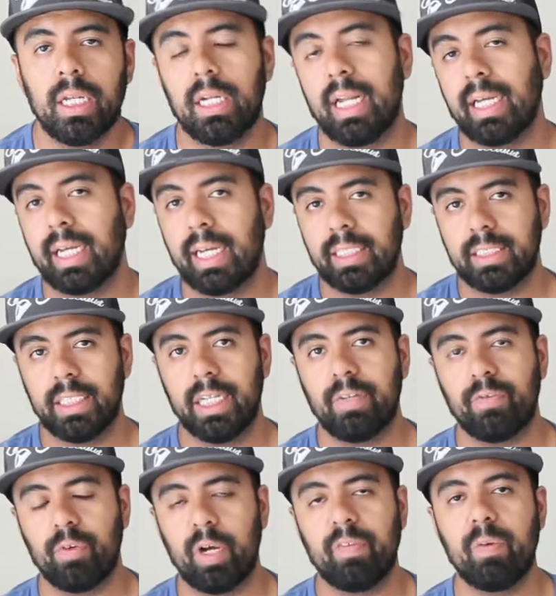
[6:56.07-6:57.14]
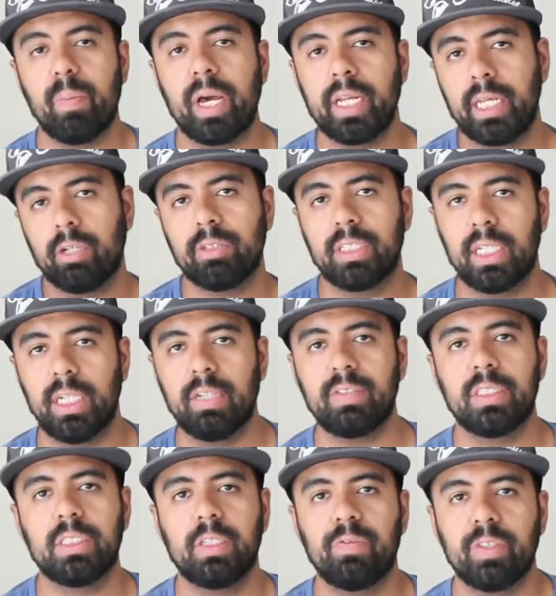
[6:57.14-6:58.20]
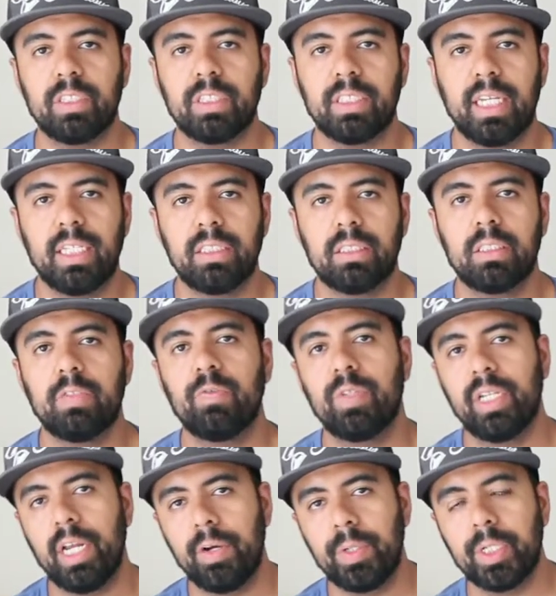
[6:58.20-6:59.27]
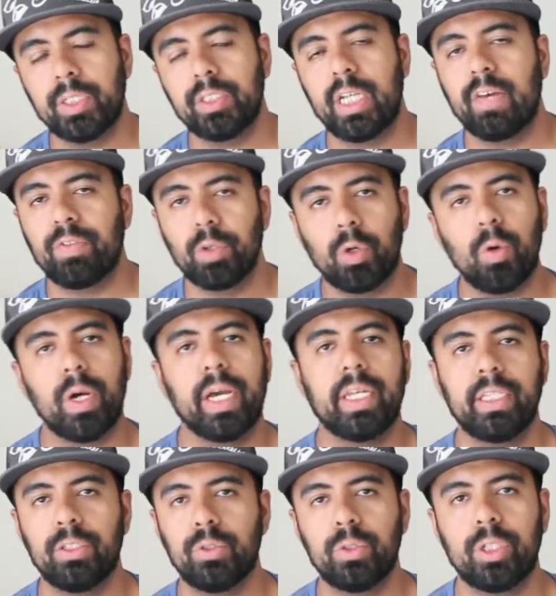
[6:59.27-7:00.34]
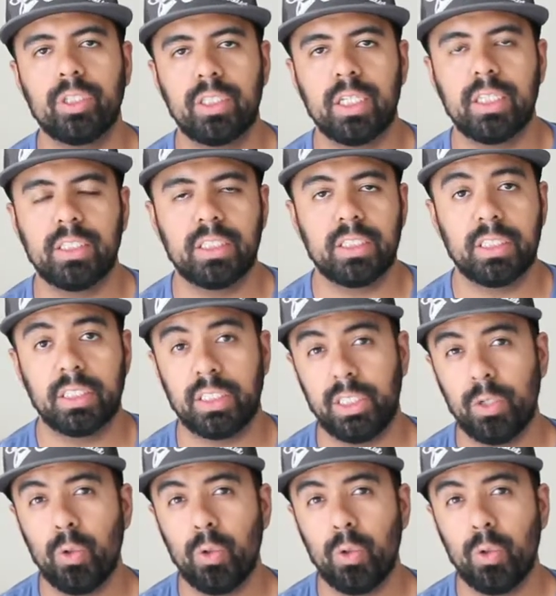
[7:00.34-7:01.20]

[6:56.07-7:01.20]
Like I said, for everybody else that lives in different states, in different areas, you have to go ahead and do your diligence and see